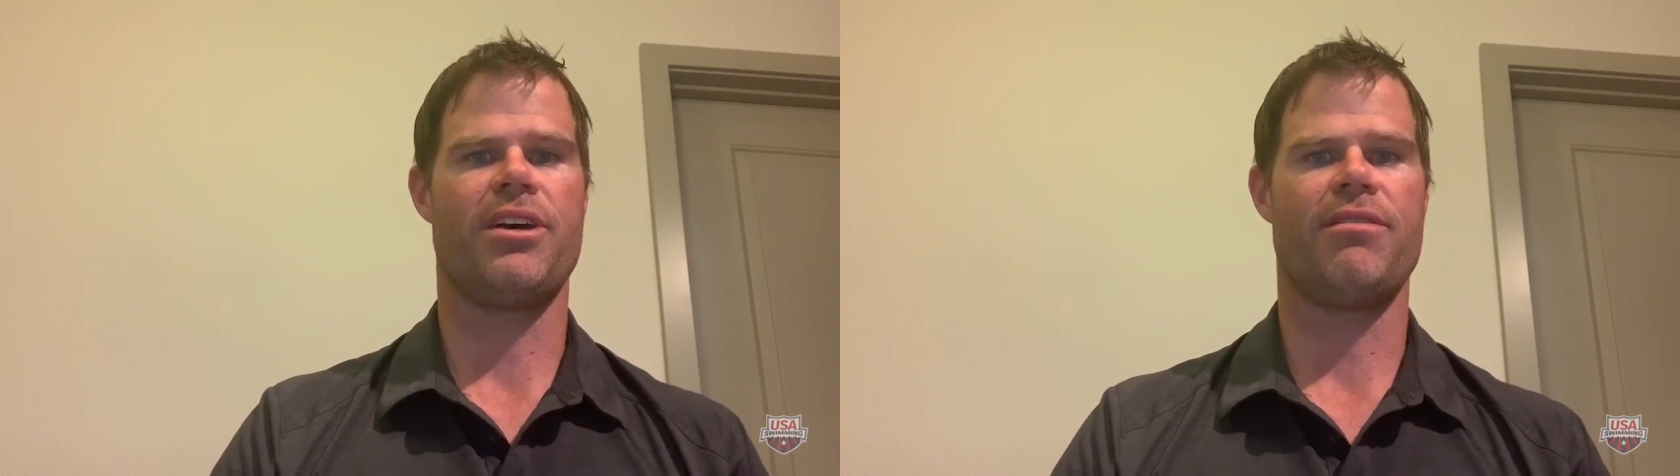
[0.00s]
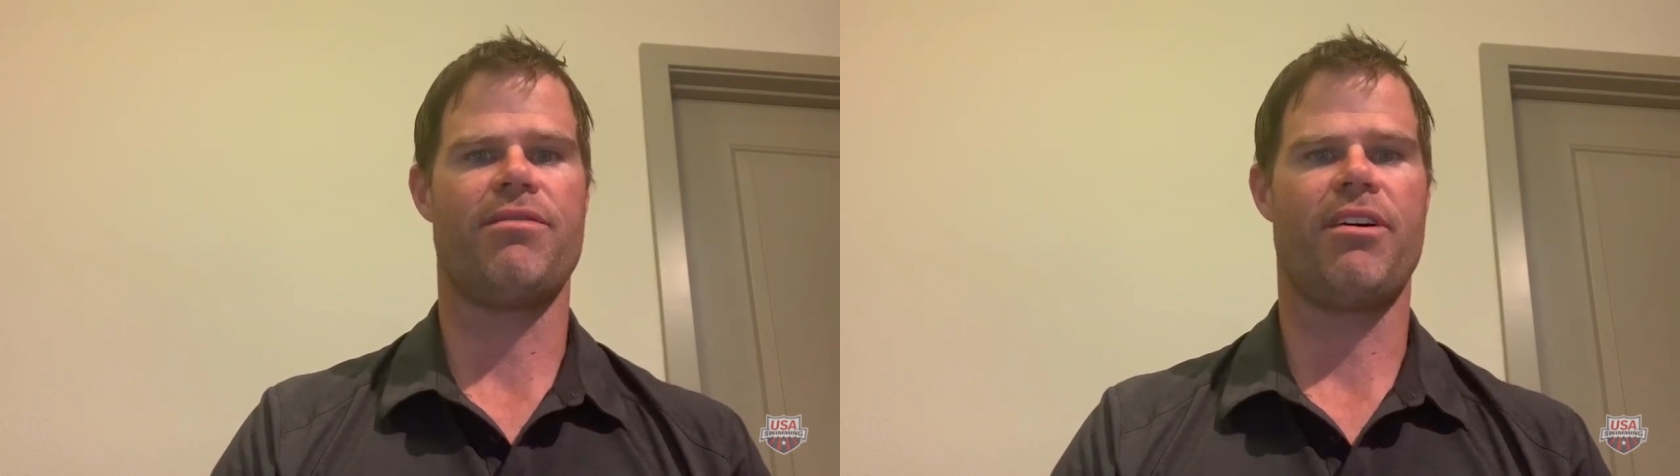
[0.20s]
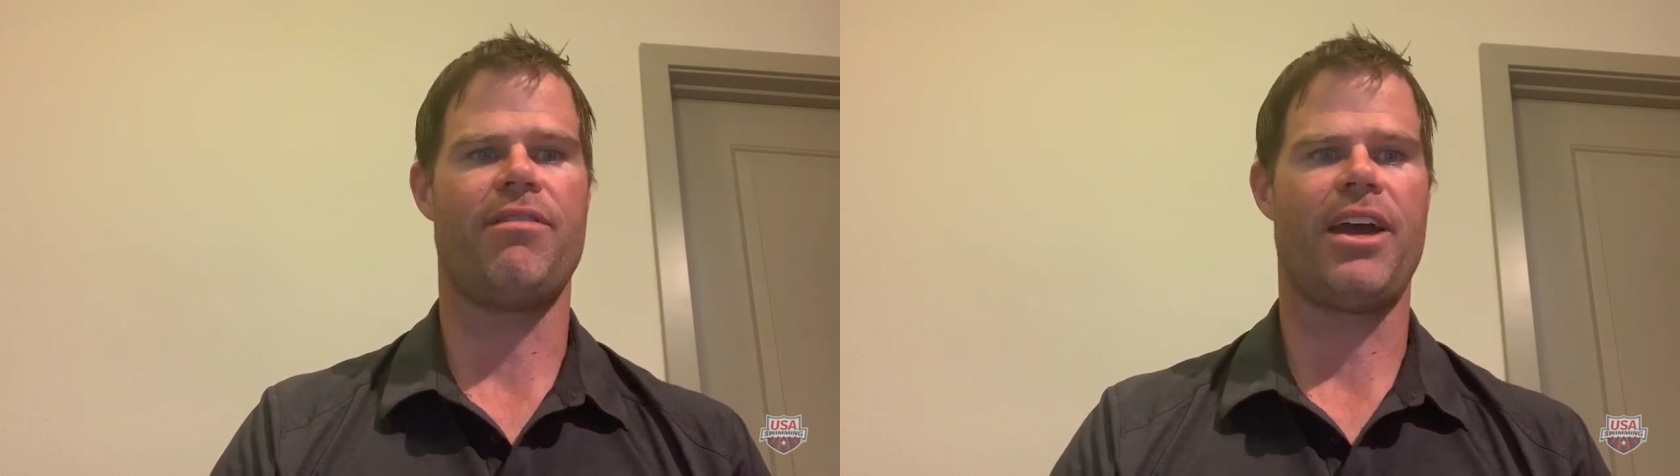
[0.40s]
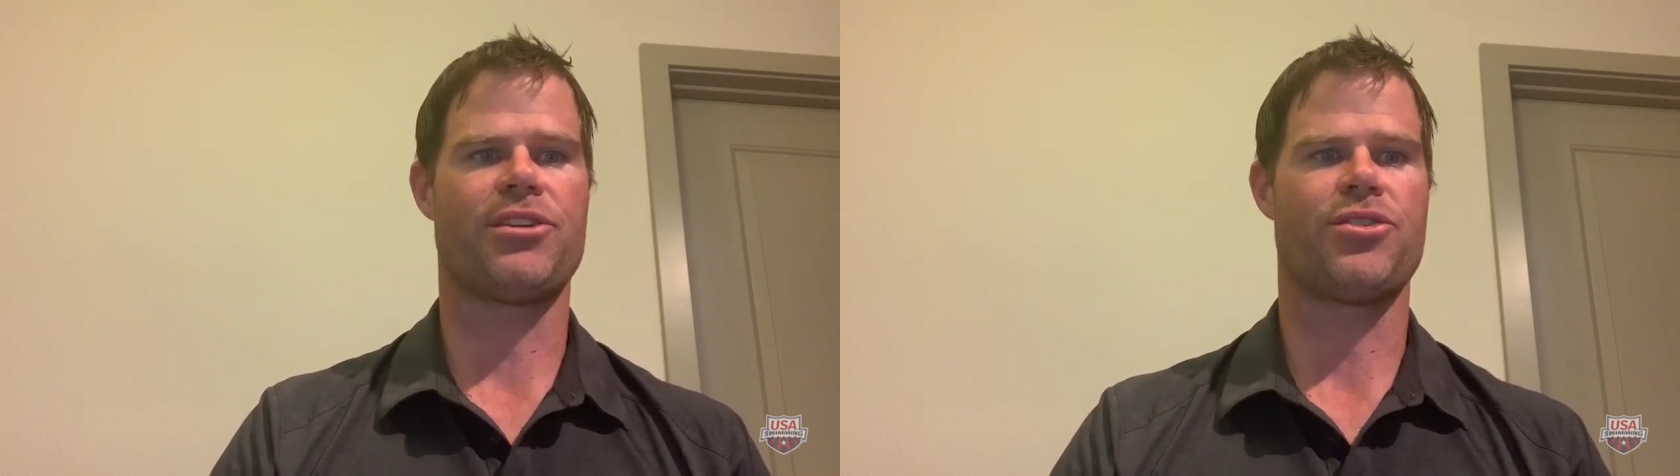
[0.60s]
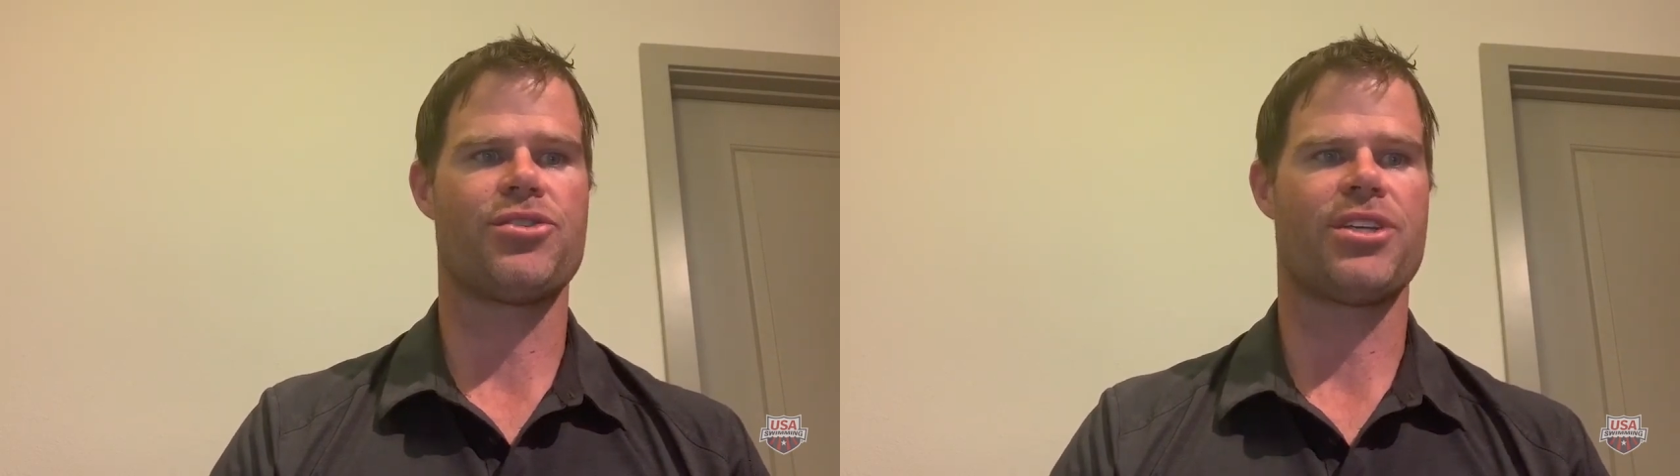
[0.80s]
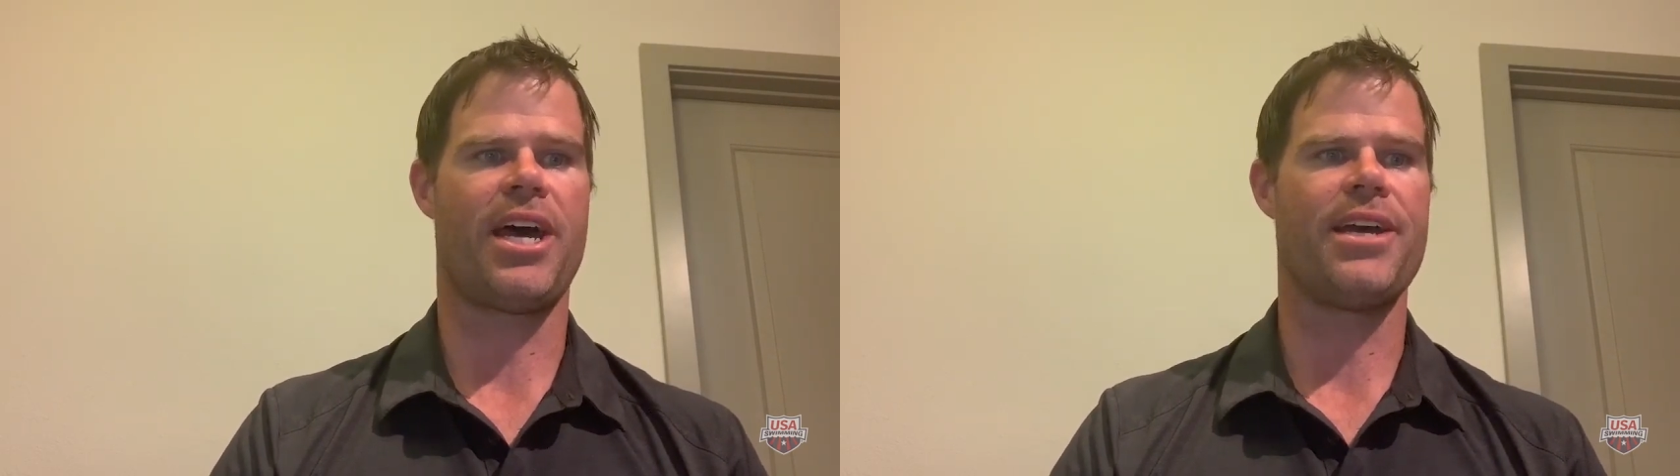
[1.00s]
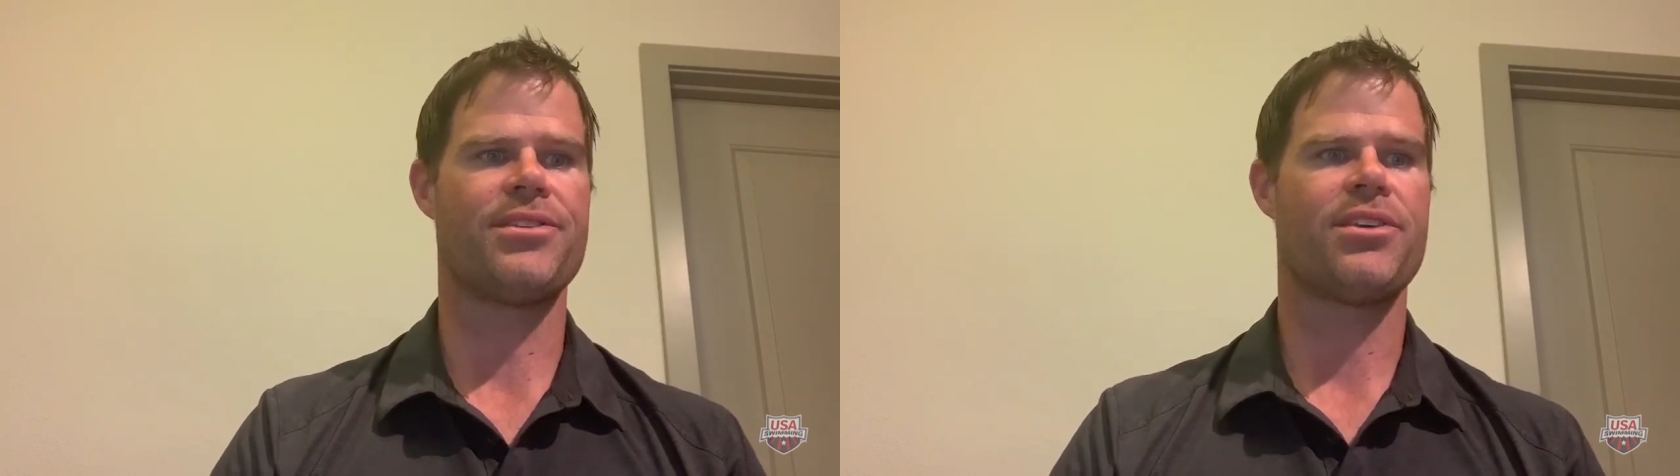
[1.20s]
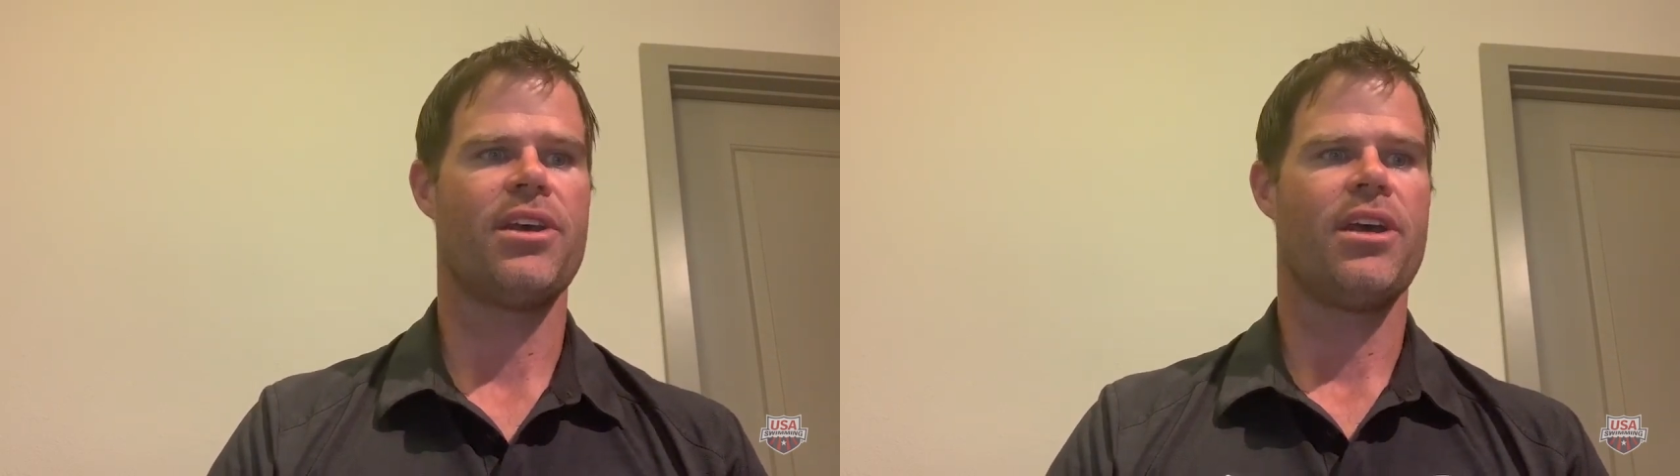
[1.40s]
of, of
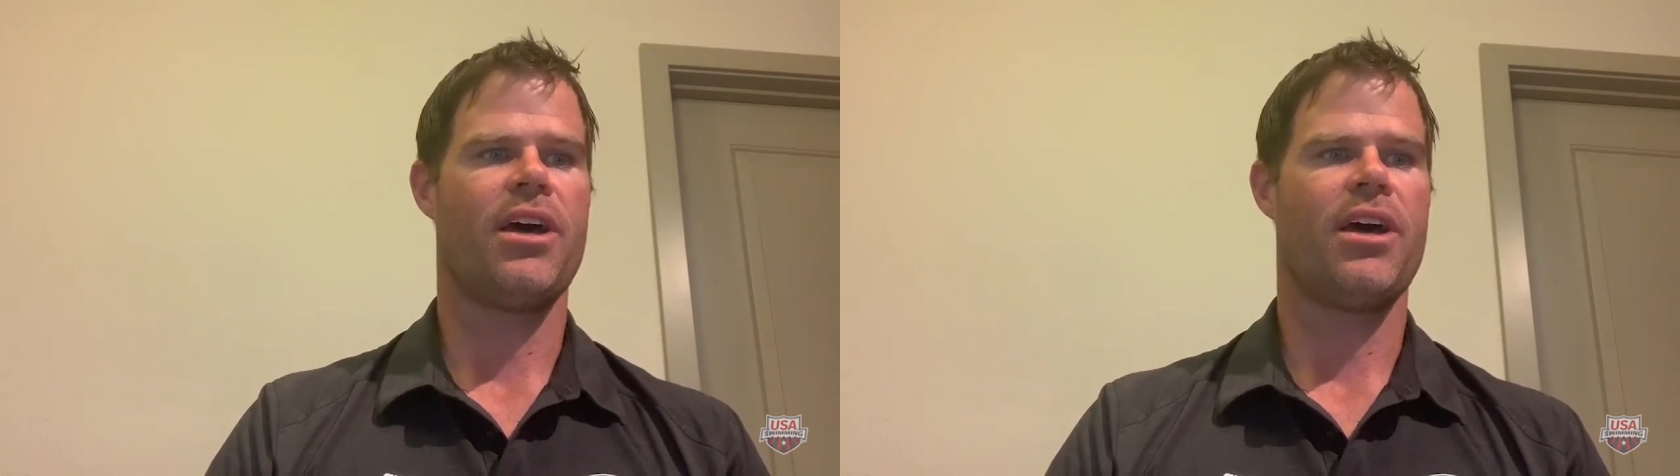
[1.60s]
exercise.